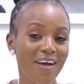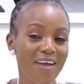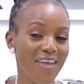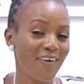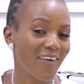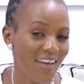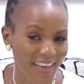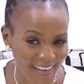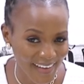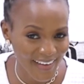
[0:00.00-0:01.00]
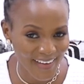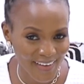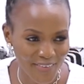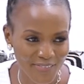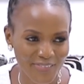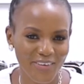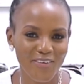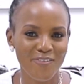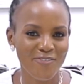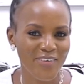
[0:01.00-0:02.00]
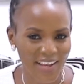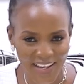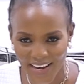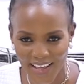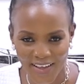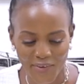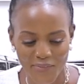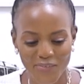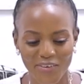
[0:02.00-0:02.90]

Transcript: you like him, you're feeling him,